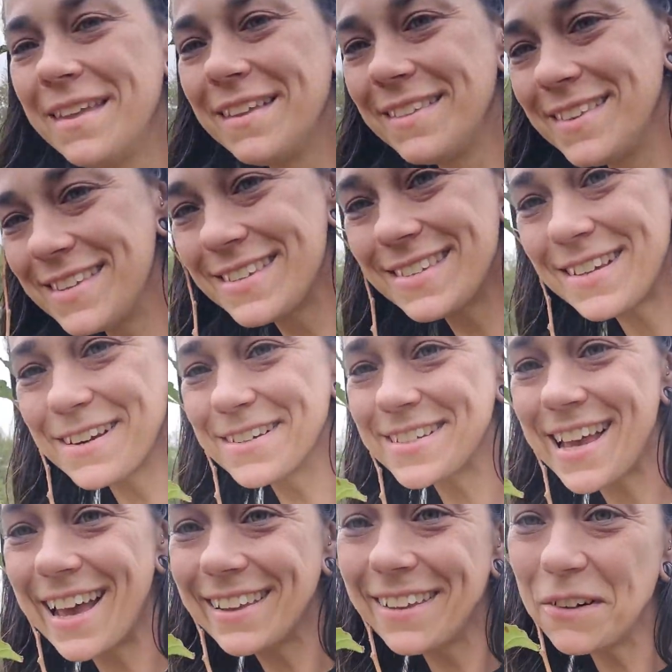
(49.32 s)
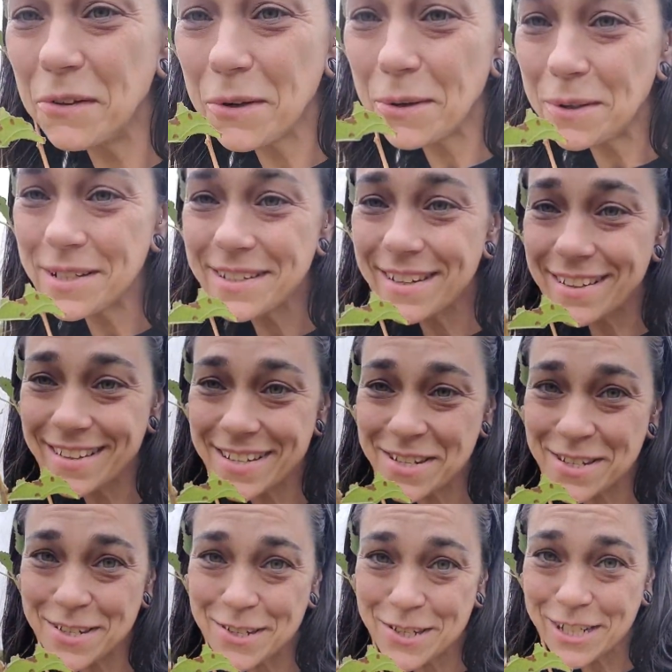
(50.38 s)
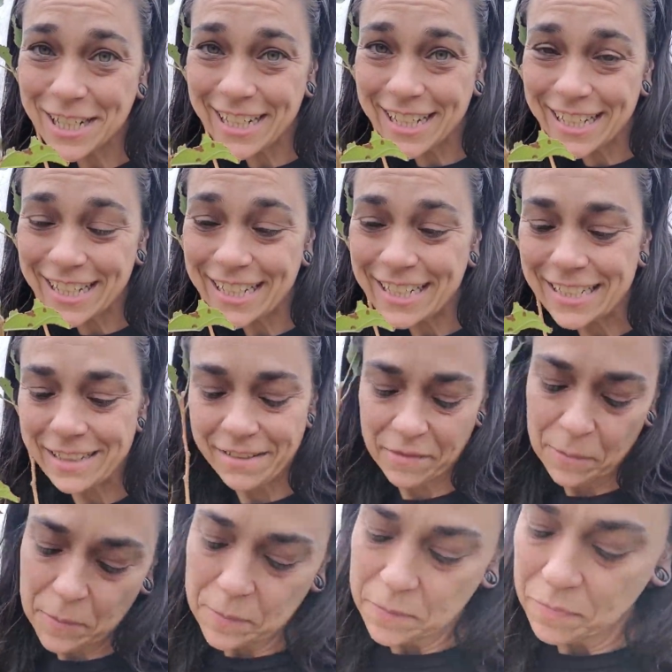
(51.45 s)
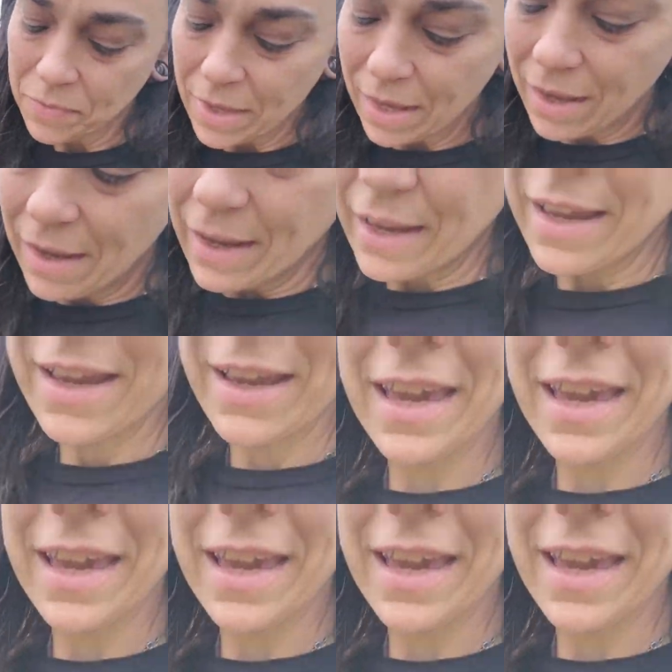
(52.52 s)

this is our sad little Golden Delicious tree. It